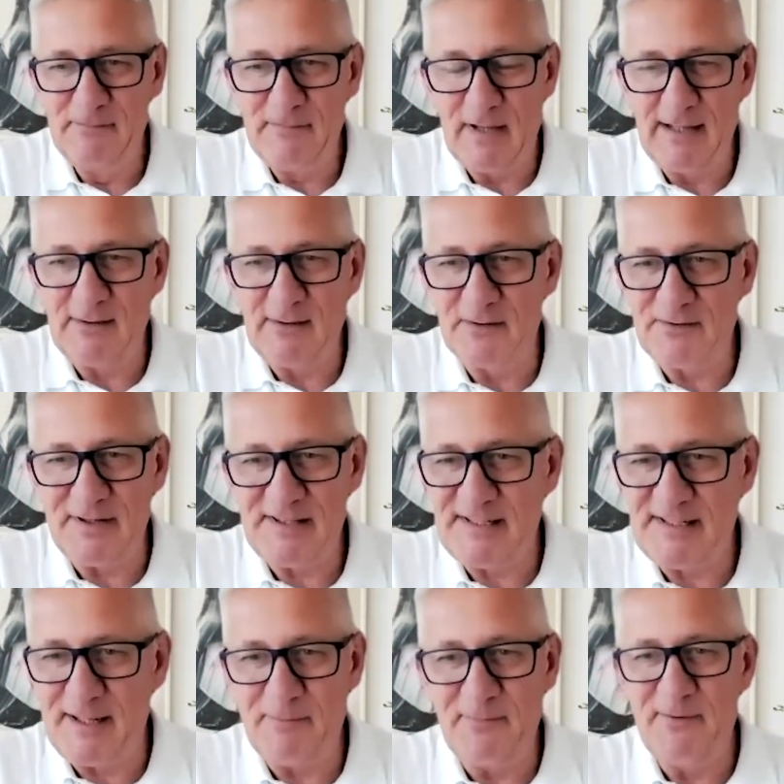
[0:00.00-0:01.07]
I got dressed
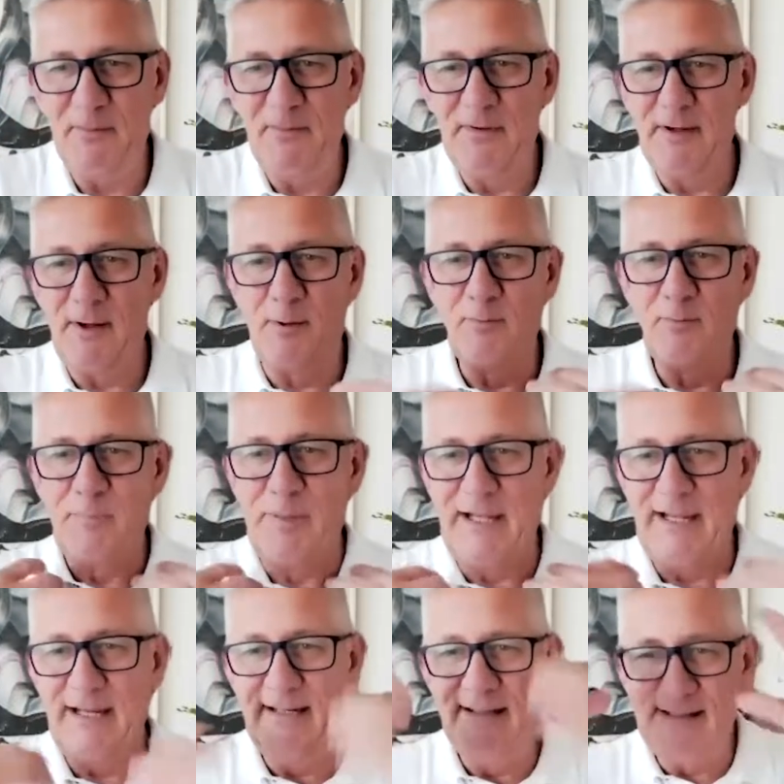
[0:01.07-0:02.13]
up with all the gold
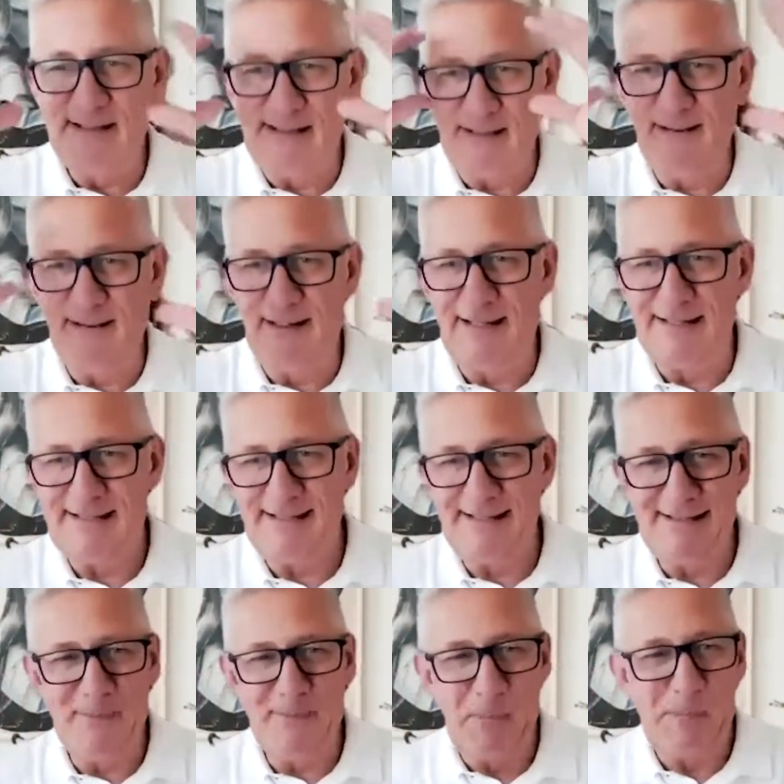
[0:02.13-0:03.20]
bling and the sunglasses,
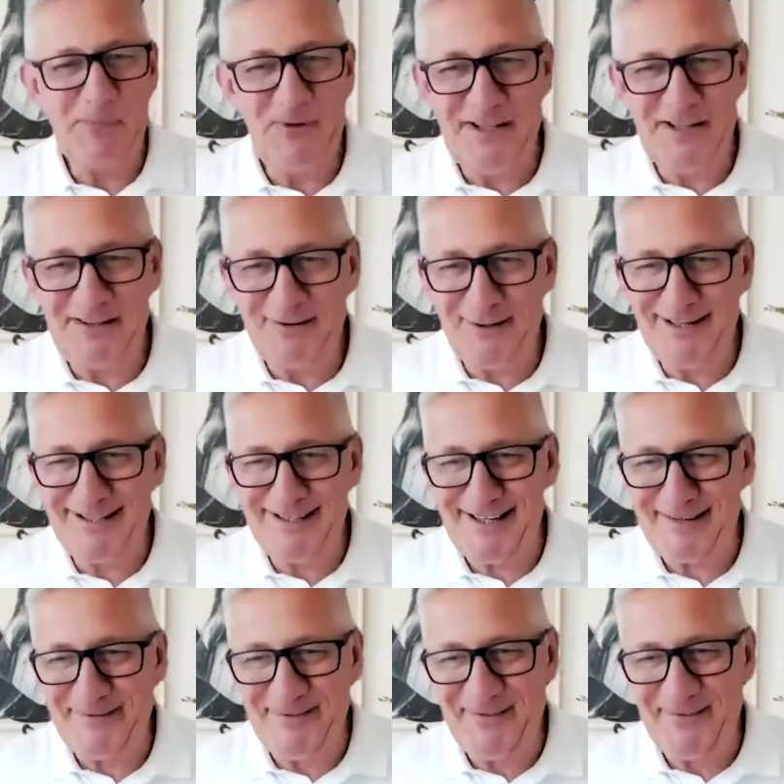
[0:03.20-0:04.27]
and we had a great
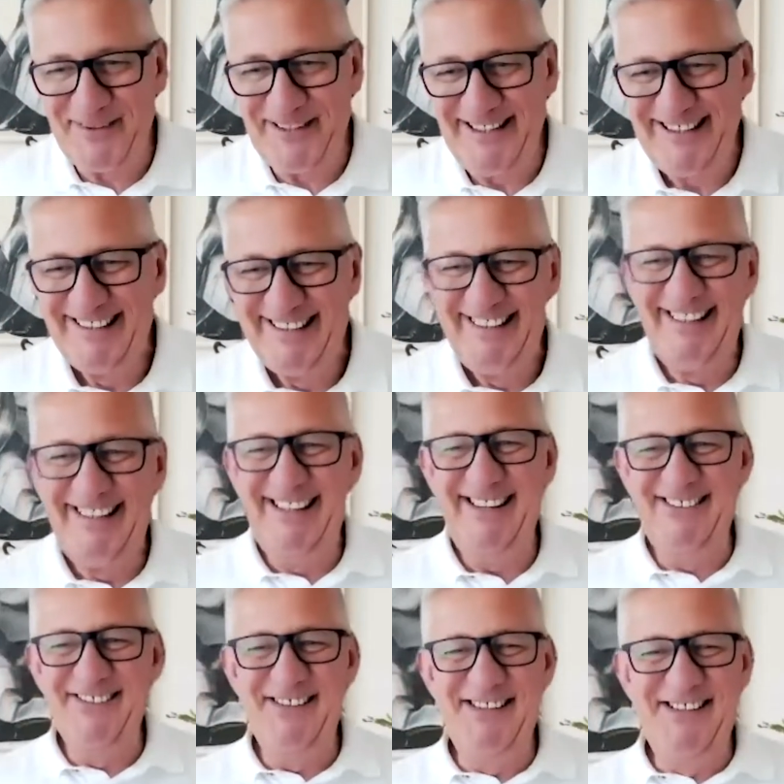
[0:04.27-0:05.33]
time, didn't we?
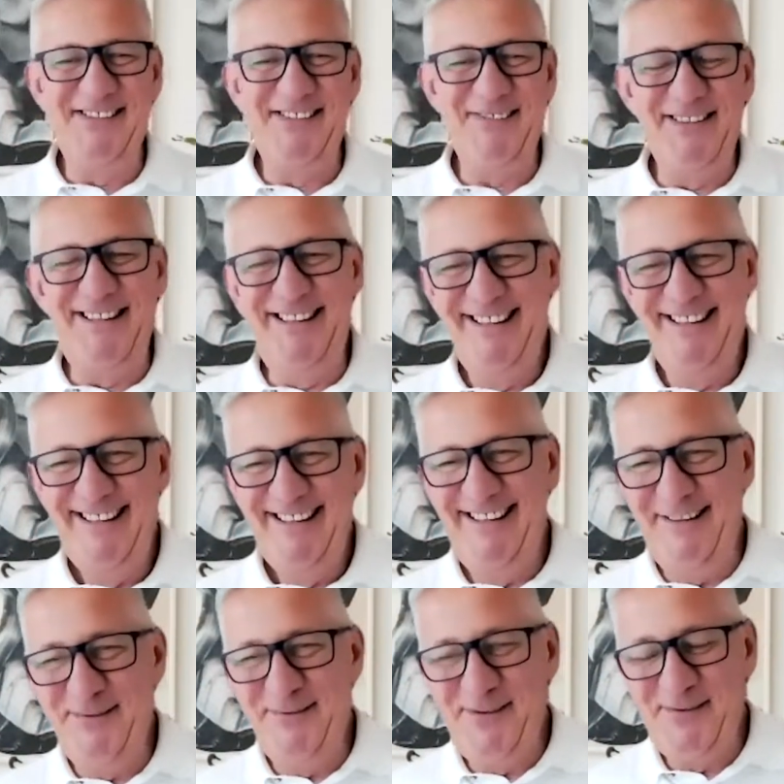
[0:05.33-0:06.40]
It was
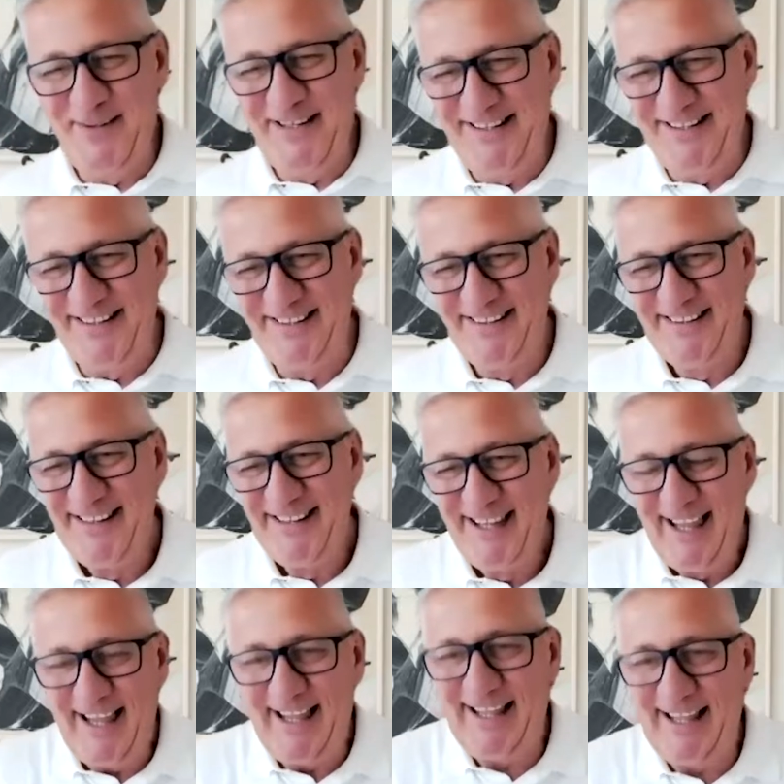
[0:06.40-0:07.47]
really good.
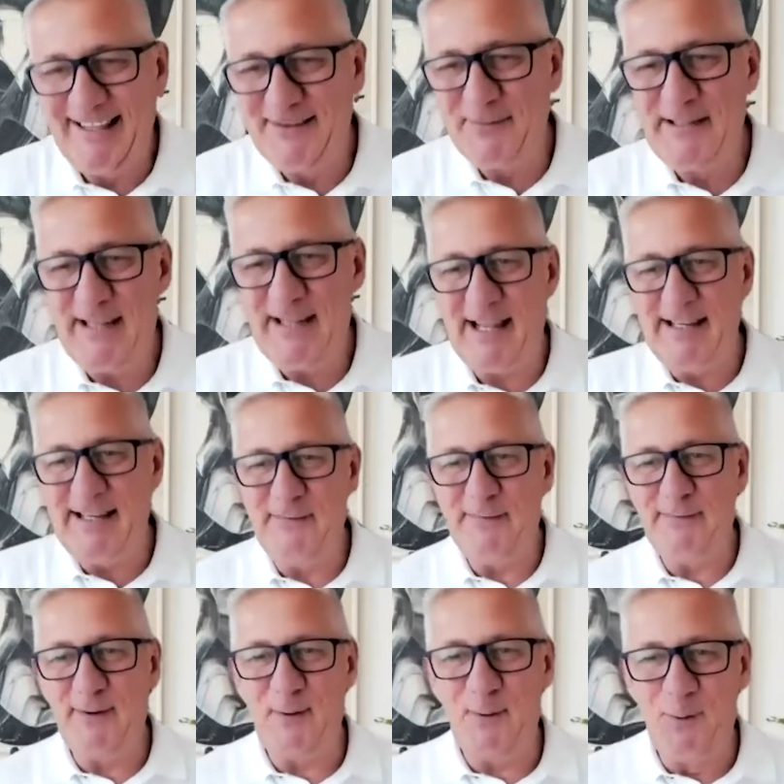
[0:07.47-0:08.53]
And we had
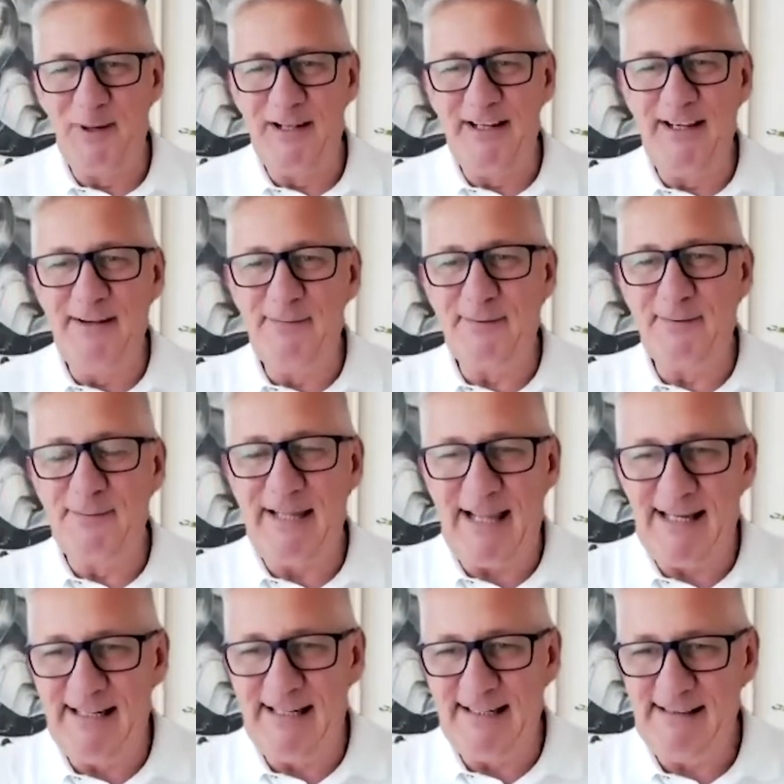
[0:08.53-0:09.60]
Ifrah calling in from
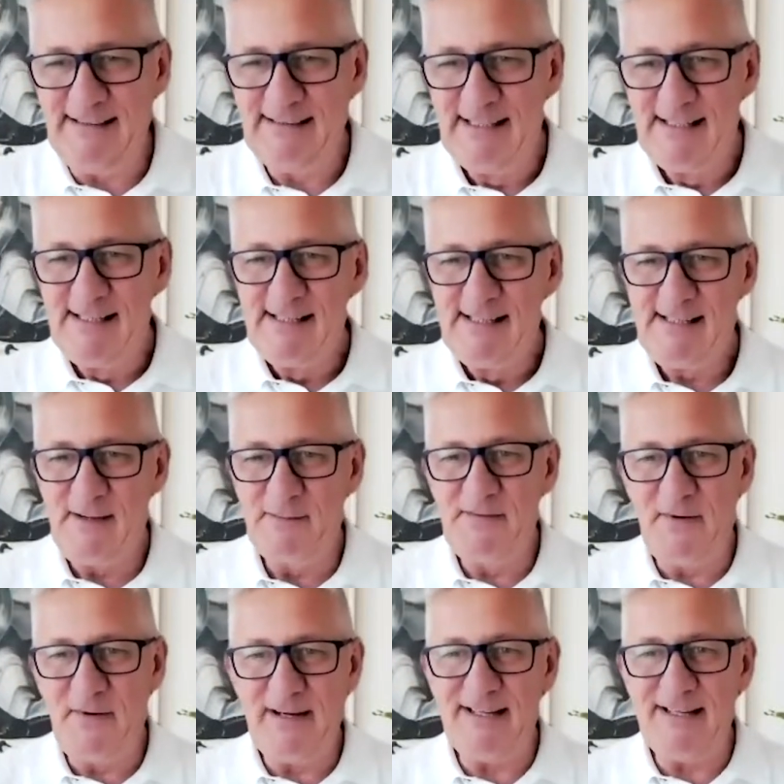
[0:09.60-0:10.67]
Canada. So it was
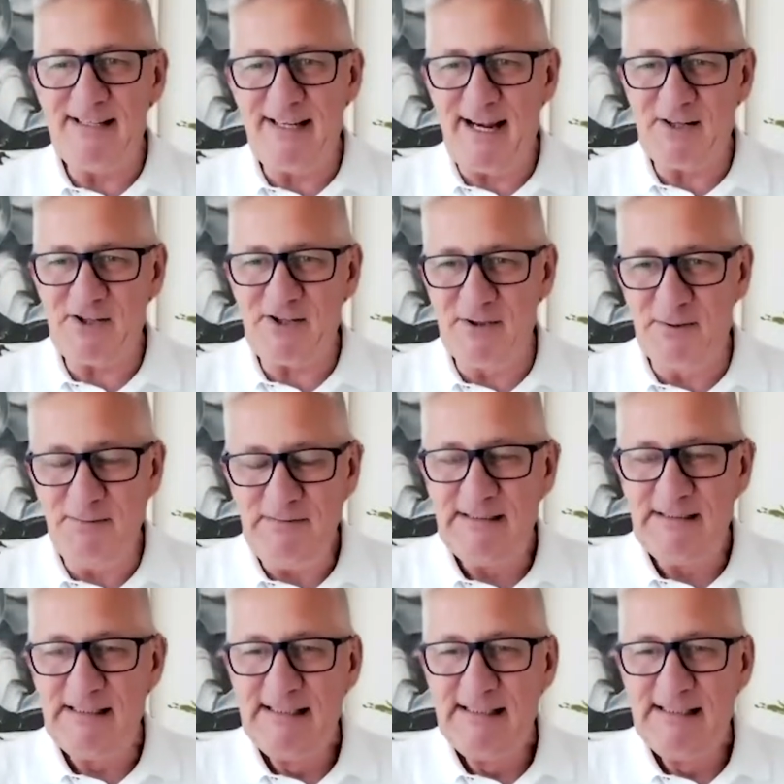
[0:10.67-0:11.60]
very international.